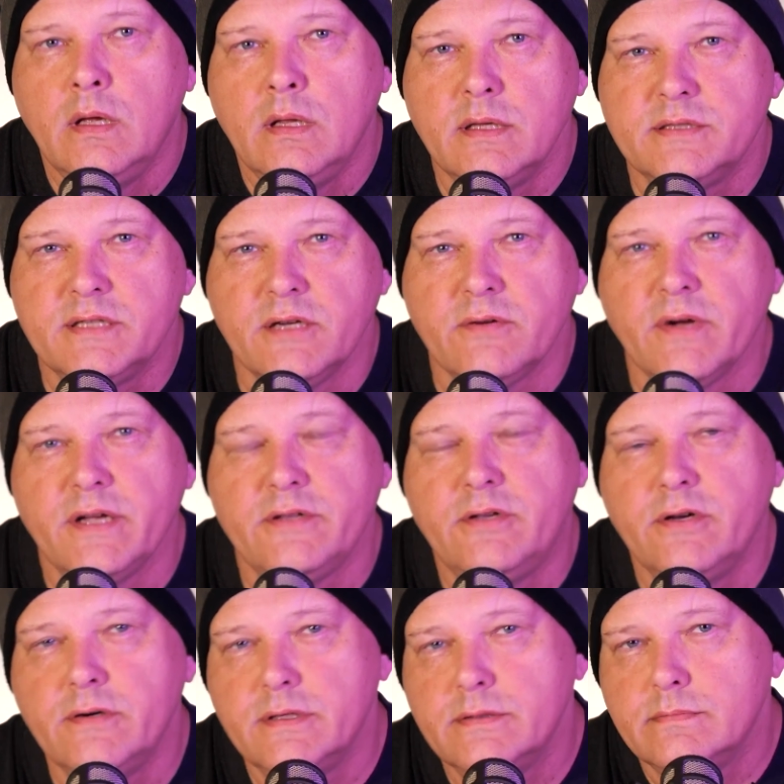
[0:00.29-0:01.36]
Let's get right
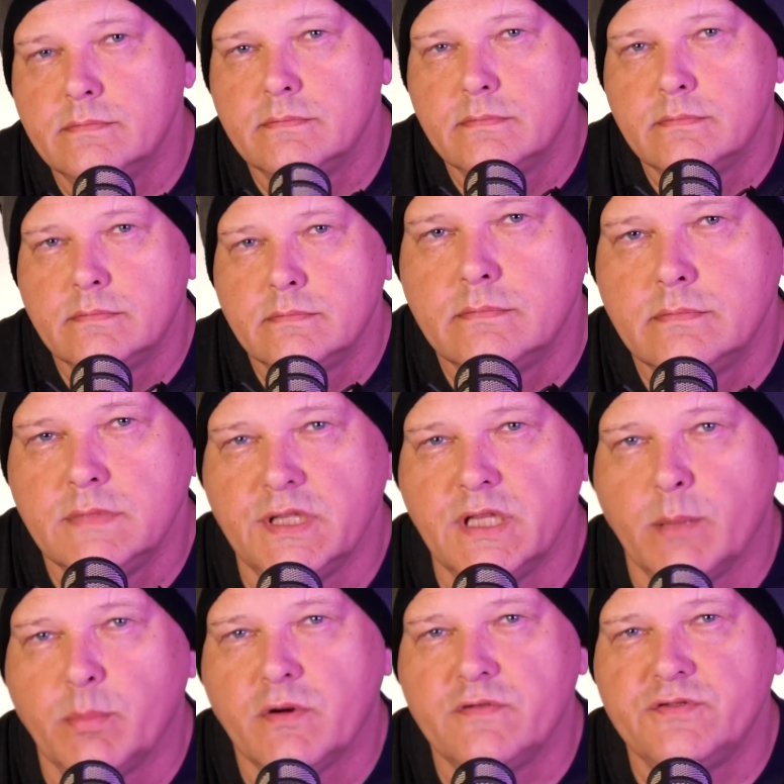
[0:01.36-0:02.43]
to it. The
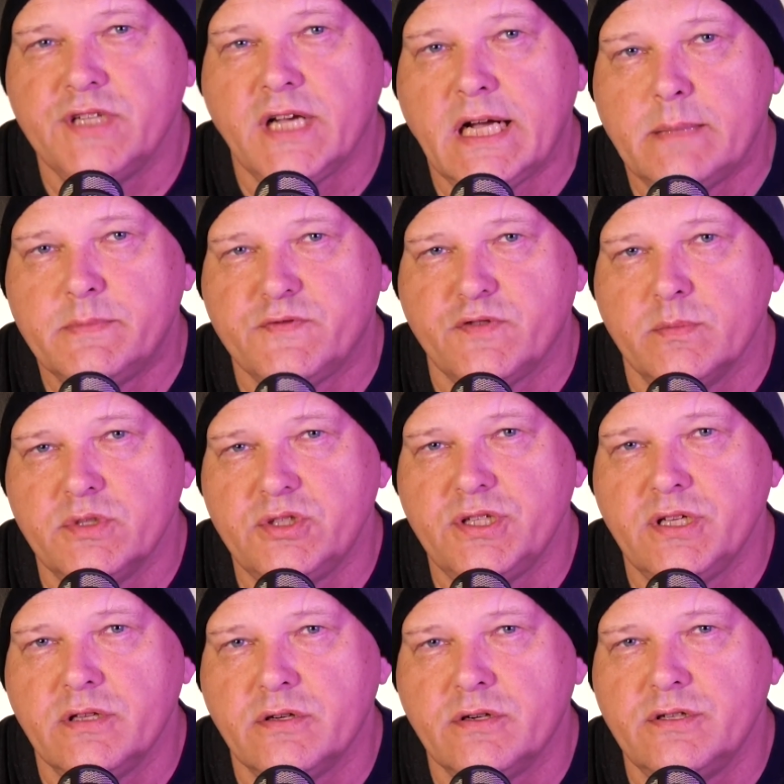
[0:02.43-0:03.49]
number of jobs for
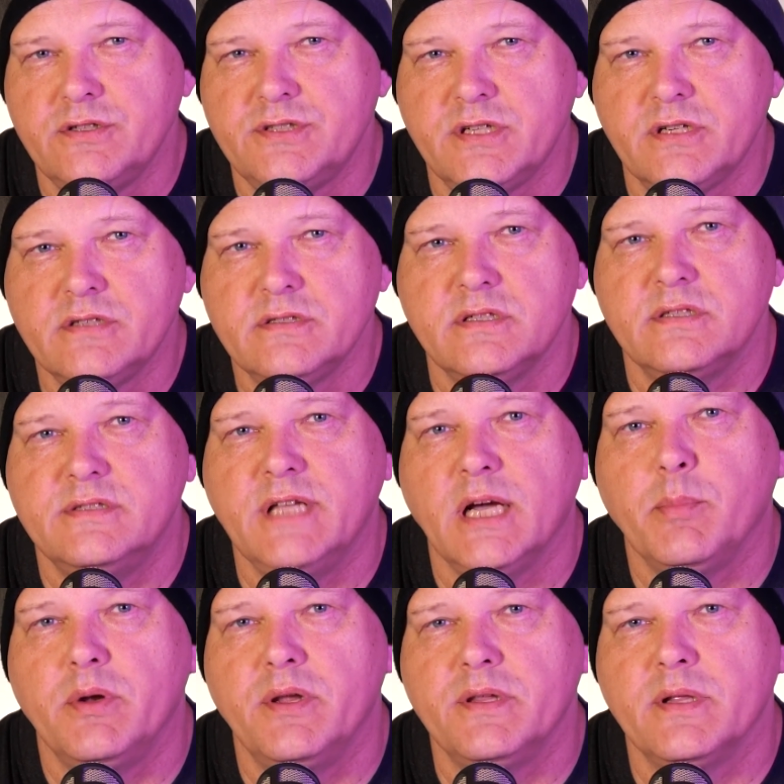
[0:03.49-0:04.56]
machine learning engineers has
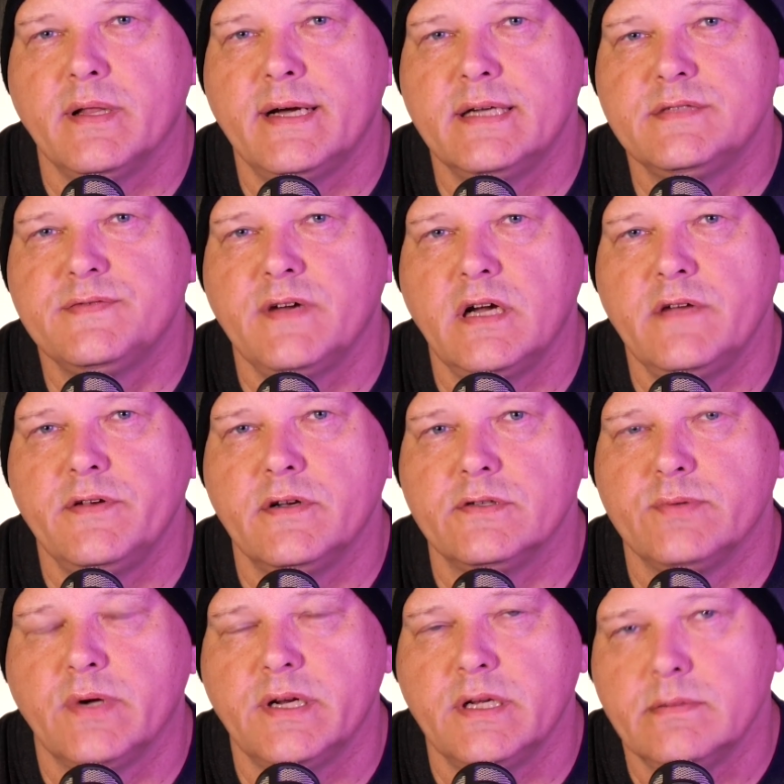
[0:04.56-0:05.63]
doubled in the last five
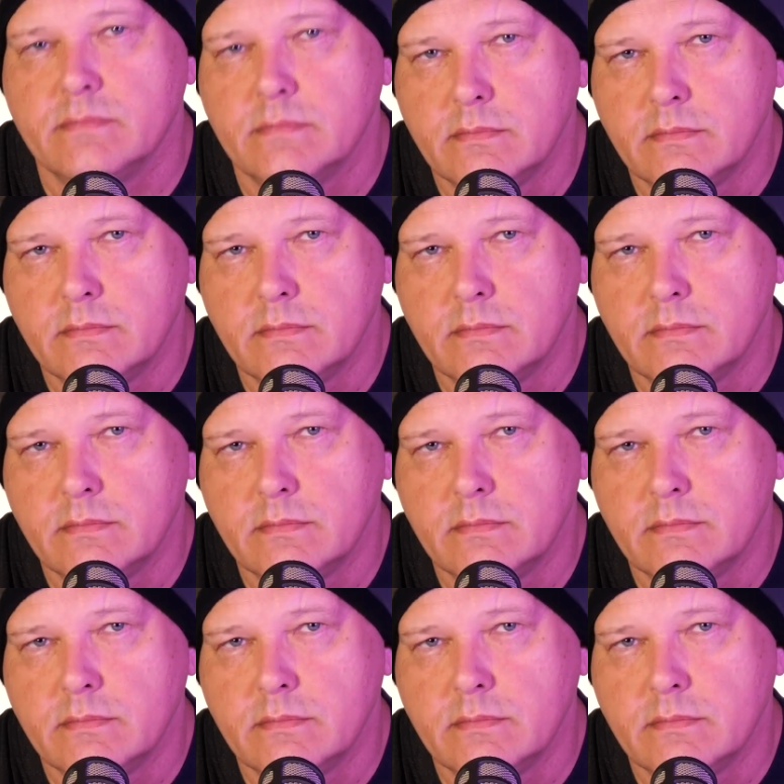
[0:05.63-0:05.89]
years running.